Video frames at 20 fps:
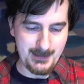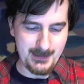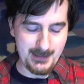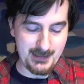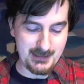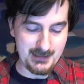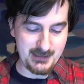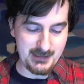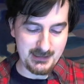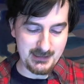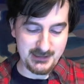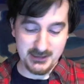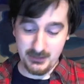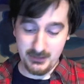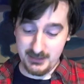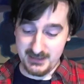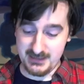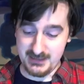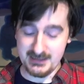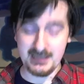And so
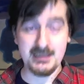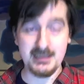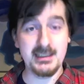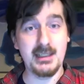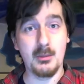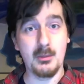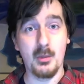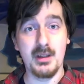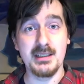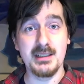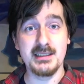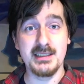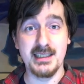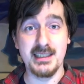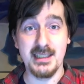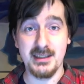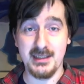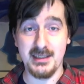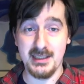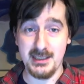I decided I wanted to
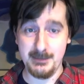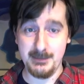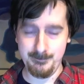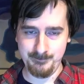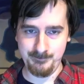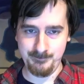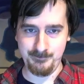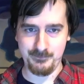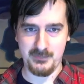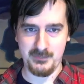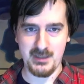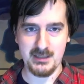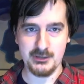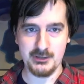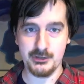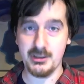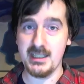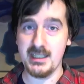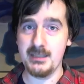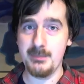get the
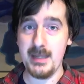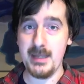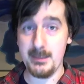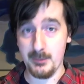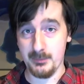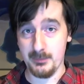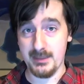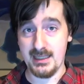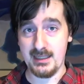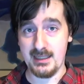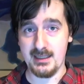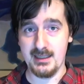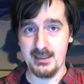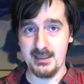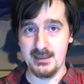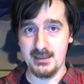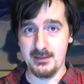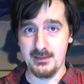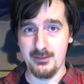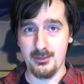trade paperback
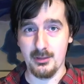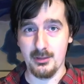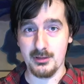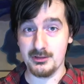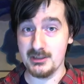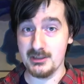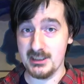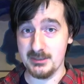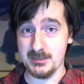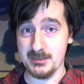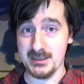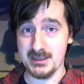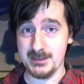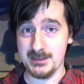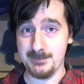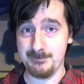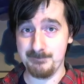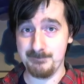for Christmas.